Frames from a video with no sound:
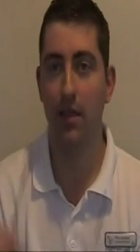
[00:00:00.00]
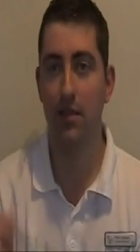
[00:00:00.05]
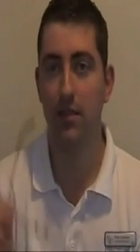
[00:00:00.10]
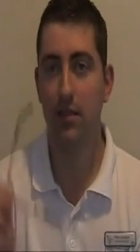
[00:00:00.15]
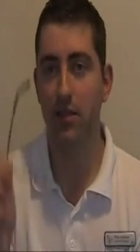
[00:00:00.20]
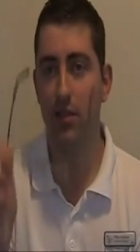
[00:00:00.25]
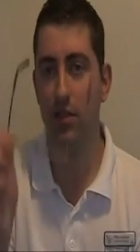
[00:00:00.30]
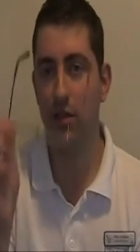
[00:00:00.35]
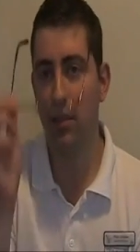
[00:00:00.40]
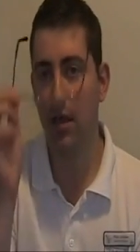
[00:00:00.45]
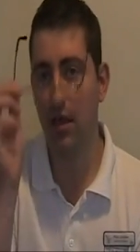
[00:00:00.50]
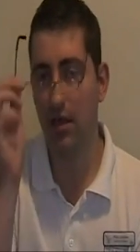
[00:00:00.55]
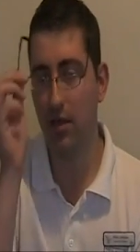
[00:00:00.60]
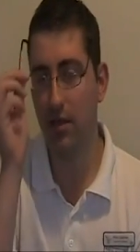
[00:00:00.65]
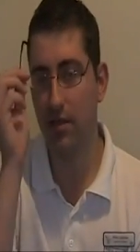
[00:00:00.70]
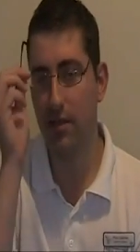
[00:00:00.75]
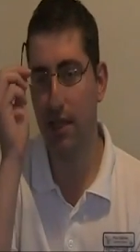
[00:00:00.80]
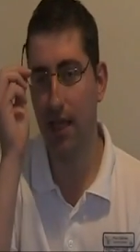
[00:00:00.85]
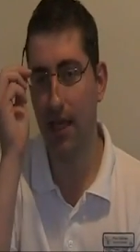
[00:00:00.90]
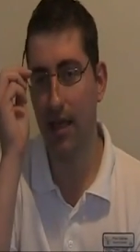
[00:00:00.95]
And to do
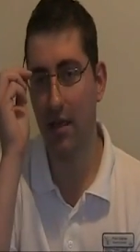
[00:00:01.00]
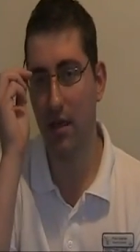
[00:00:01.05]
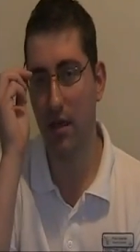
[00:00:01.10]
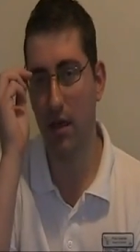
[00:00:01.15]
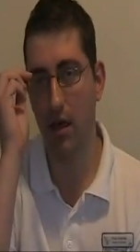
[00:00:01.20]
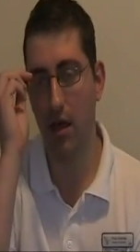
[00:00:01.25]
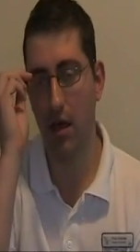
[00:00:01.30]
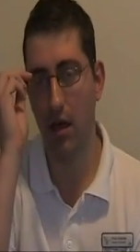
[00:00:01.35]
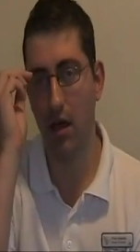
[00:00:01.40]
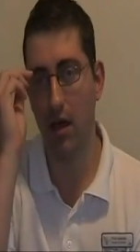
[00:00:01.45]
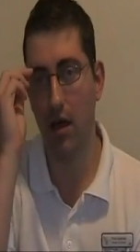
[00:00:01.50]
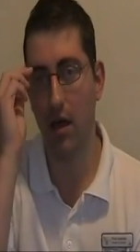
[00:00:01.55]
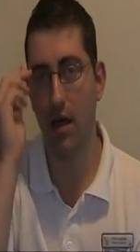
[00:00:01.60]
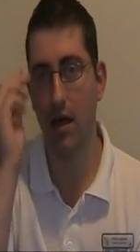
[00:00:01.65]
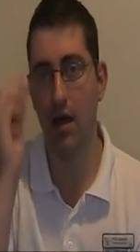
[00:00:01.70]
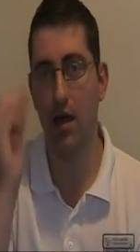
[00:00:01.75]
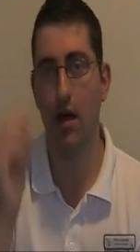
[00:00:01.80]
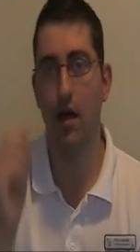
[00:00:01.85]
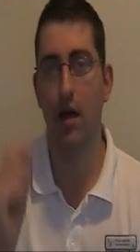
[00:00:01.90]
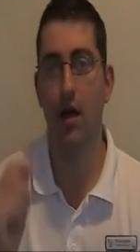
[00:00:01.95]
that, you take
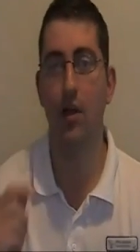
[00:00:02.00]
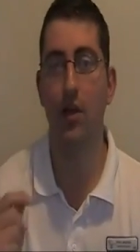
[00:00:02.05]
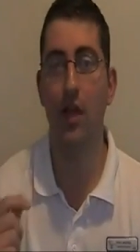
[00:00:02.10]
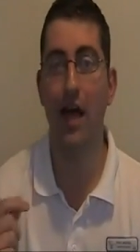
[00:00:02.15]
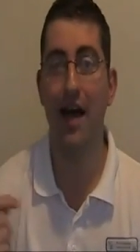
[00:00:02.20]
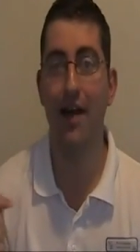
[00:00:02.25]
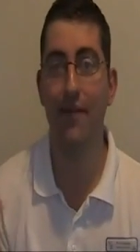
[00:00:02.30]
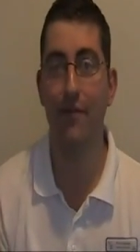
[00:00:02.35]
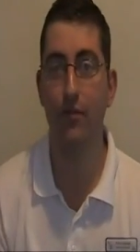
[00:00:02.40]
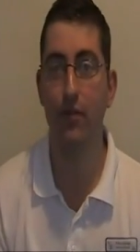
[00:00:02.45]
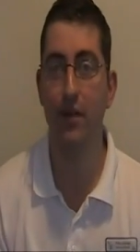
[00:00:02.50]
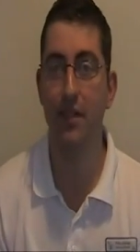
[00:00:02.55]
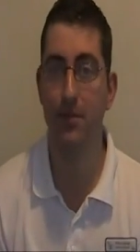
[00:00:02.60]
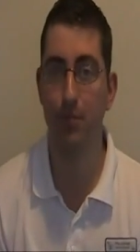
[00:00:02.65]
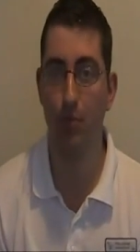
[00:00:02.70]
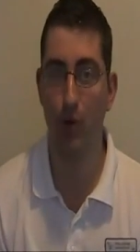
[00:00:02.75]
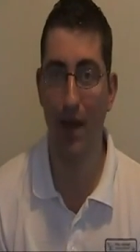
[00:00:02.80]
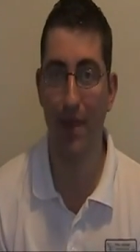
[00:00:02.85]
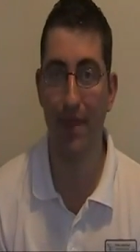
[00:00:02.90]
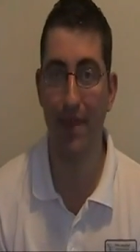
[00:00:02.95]
an
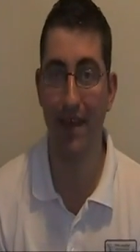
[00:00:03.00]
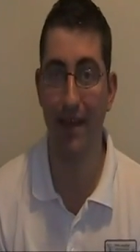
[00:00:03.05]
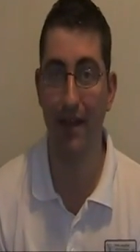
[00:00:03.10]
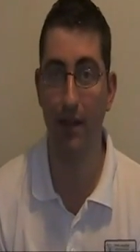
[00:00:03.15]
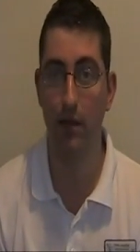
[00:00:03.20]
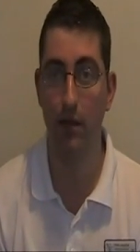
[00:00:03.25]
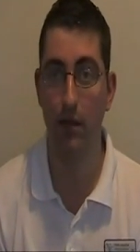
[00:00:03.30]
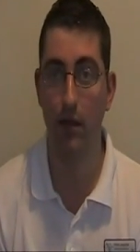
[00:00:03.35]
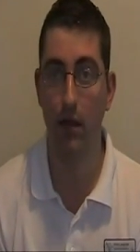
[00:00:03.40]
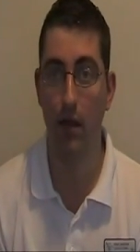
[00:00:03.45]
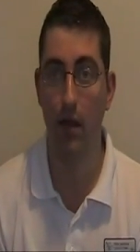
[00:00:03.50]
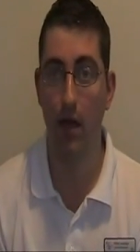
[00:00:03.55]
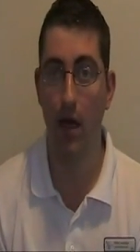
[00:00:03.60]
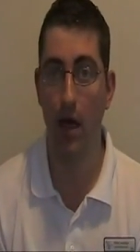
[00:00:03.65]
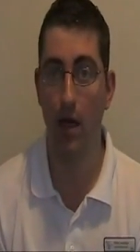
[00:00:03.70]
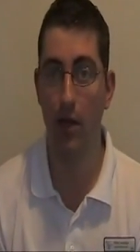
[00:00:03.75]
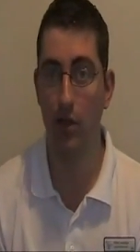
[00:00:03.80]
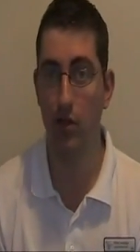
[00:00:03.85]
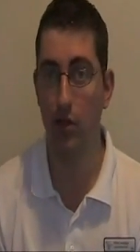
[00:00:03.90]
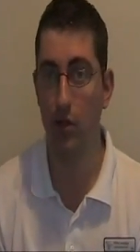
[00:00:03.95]
average breath in
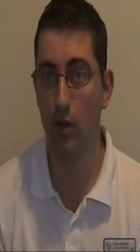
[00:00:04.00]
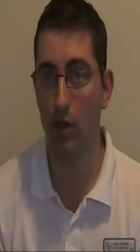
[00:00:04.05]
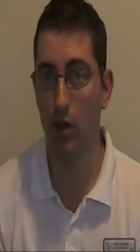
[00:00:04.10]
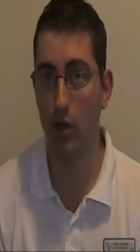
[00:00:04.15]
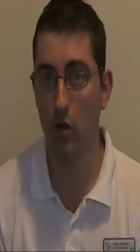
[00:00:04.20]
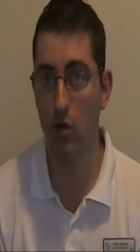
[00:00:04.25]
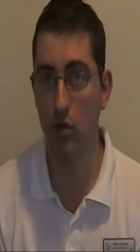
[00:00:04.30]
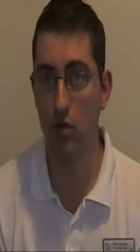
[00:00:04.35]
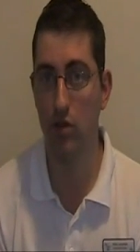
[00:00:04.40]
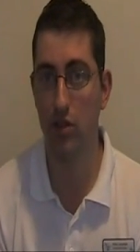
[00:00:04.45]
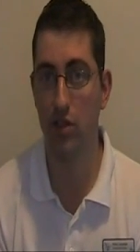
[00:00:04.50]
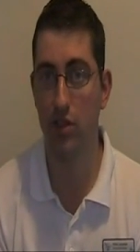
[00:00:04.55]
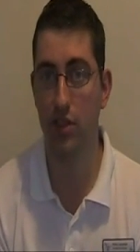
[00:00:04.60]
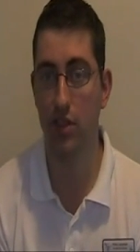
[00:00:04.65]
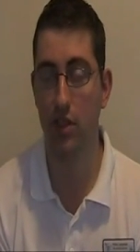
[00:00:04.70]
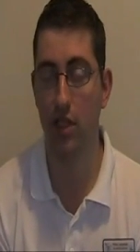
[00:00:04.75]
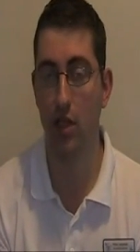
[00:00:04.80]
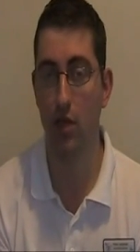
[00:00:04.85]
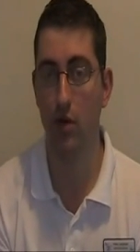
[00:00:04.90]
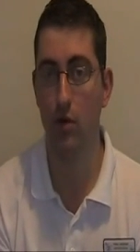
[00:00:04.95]
and you do a long,
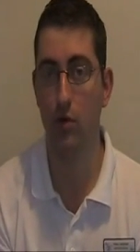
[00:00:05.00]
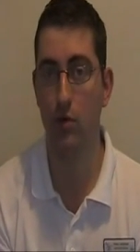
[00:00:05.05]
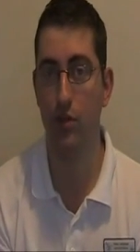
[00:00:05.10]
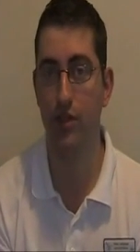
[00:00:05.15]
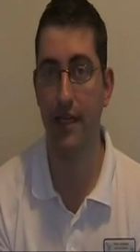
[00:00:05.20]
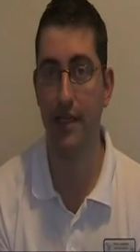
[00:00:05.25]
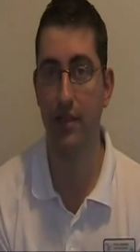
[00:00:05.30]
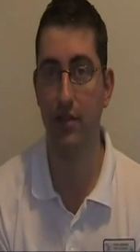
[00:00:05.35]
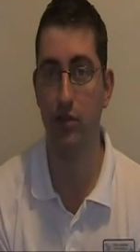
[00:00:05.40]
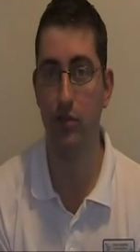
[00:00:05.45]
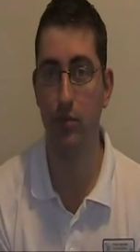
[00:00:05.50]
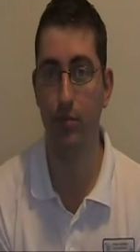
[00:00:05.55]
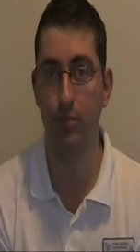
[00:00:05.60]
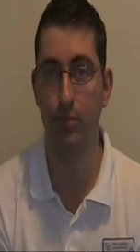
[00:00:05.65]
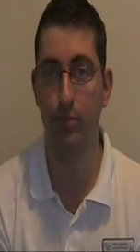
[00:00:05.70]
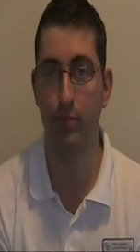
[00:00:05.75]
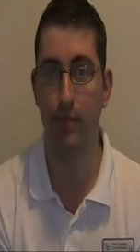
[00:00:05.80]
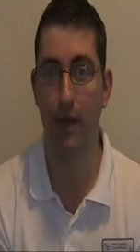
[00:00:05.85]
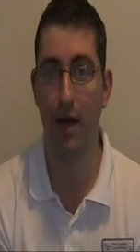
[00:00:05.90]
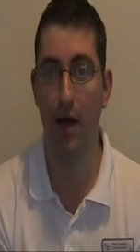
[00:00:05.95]
slow, gentle
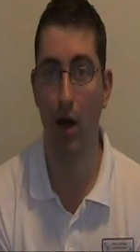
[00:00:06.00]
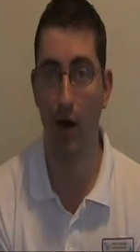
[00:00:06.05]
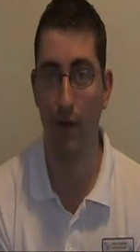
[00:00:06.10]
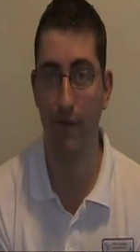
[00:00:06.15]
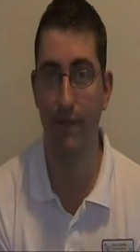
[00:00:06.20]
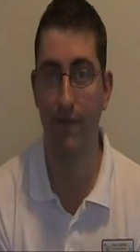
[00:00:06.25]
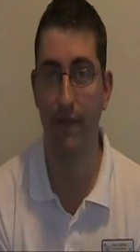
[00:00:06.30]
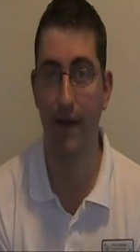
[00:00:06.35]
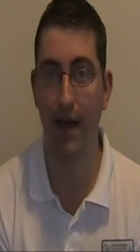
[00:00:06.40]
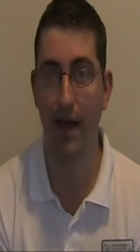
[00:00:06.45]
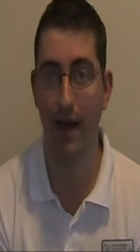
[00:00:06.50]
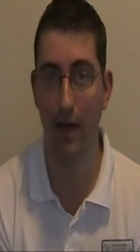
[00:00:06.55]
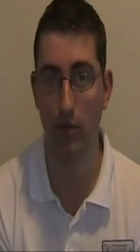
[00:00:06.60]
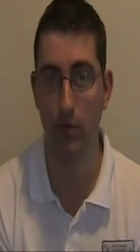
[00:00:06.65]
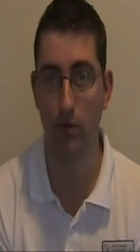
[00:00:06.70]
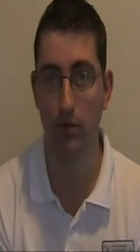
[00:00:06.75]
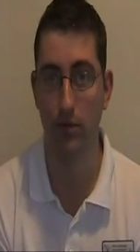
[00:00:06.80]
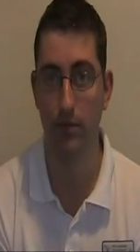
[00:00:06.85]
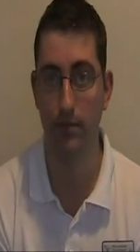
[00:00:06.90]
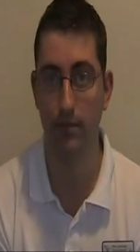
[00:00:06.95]
huff
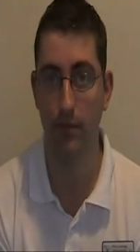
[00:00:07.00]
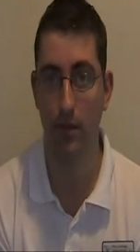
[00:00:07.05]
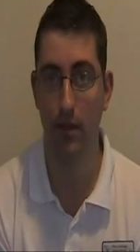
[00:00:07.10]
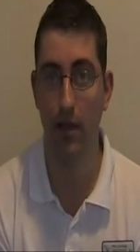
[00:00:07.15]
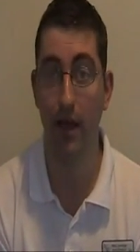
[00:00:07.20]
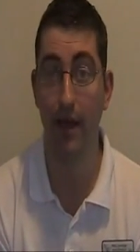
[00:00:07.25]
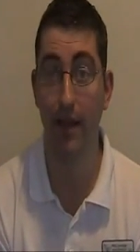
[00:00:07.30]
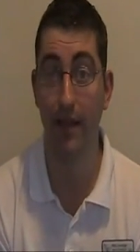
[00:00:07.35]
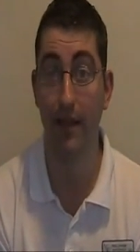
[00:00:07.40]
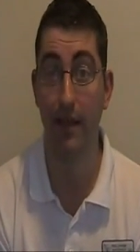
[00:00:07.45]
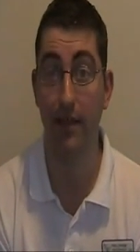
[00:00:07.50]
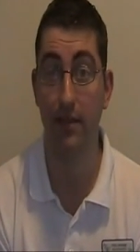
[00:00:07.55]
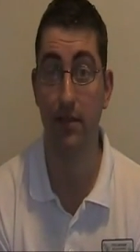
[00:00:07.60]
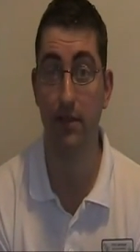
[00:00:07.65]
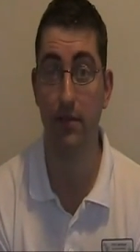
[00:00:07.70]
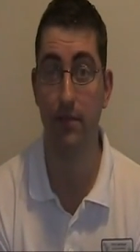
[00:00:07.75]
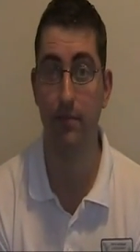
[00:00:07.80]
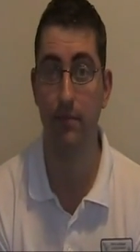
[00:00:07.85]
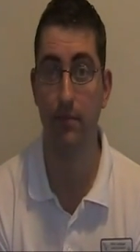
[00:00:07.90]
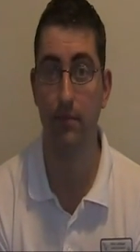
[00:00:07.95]
out, like
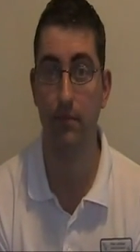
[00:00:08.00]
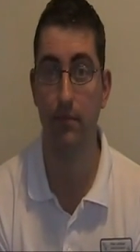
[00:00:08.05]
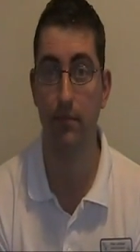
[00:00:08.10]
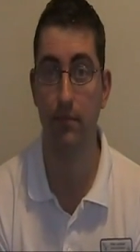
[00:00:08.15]
this.